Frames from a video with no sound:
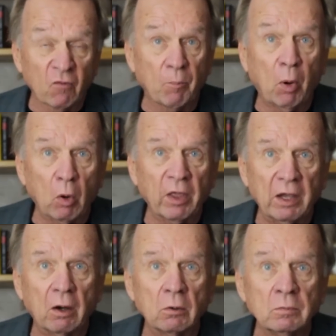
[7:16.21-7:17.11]
for
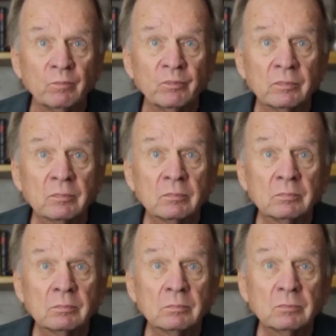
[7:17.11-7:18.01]
polio?
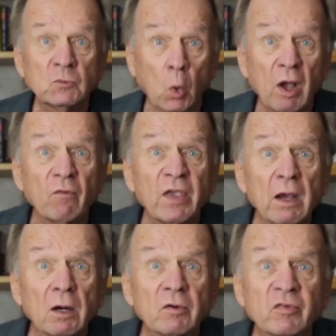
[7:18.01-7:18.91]
12
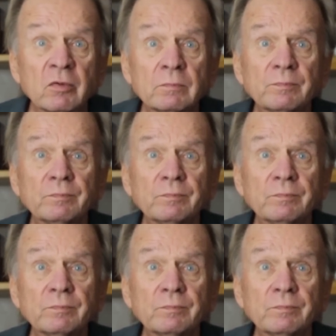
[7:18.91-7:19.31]
years.